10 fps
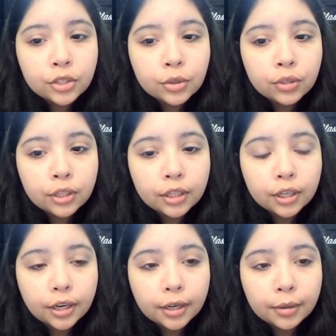
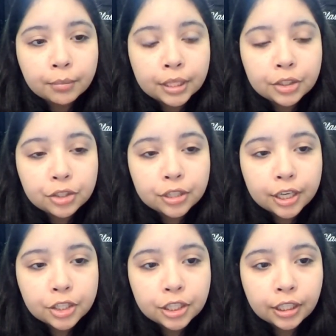your um,
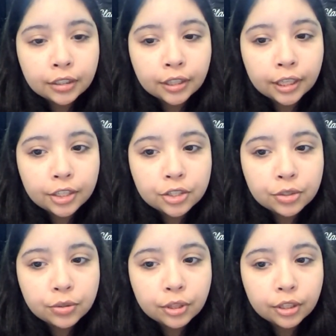introduction
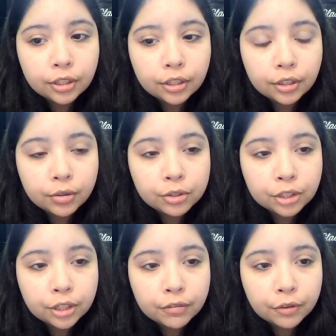into the, the culture
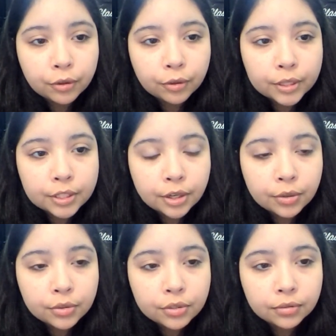of the Northwest
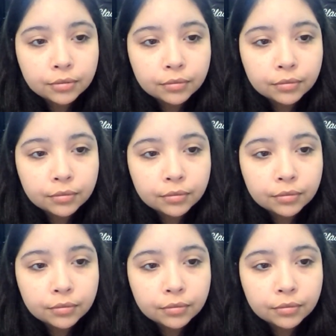Coast?